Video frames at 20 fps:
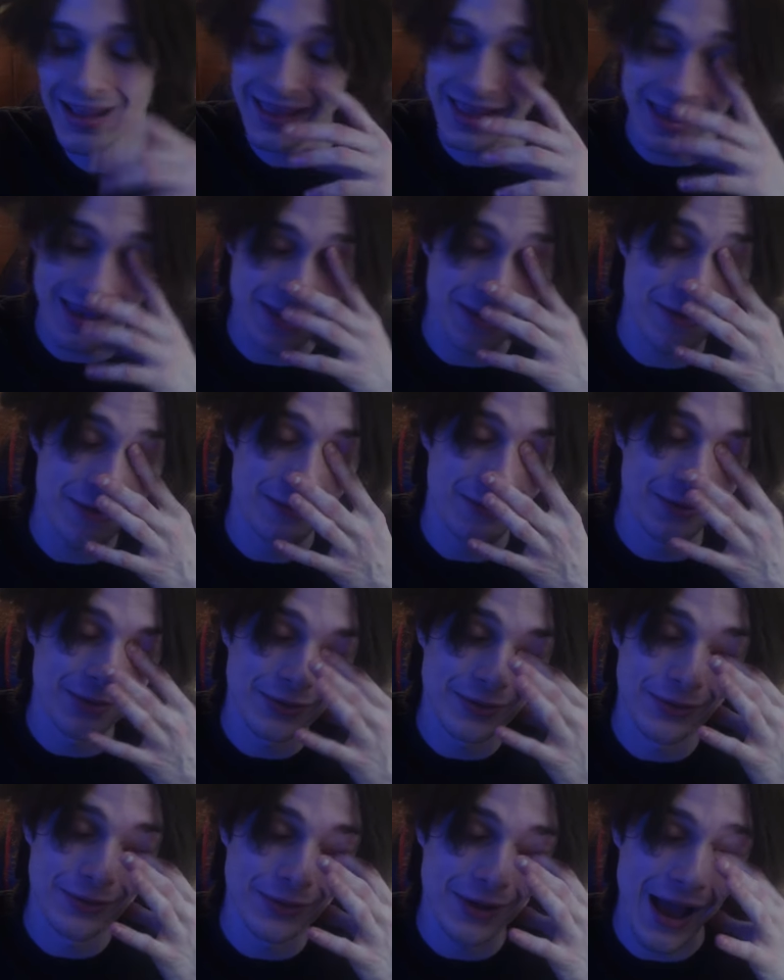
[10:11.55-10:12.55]
like you,
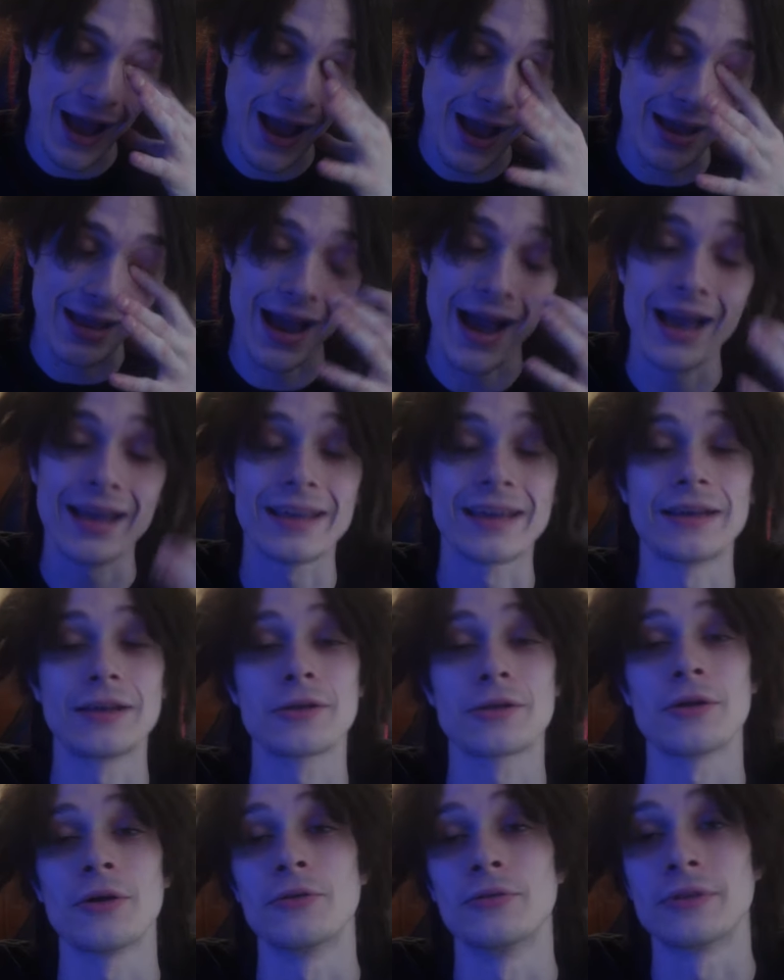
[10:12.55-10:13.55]
you, I, I get
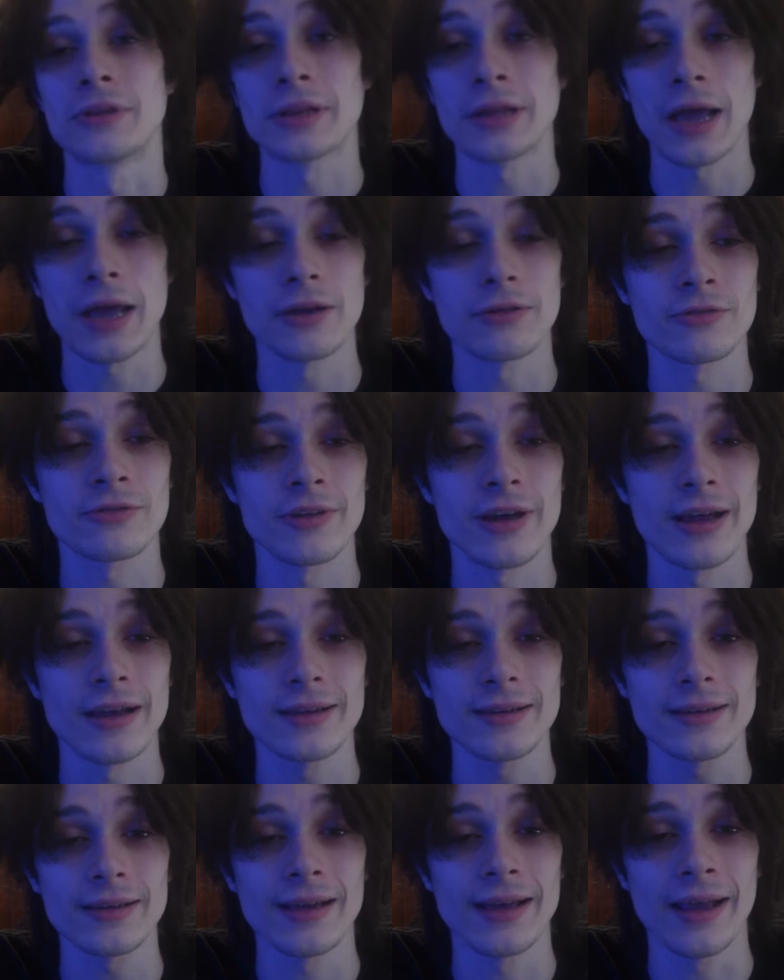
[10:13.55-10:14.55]
so sidetracked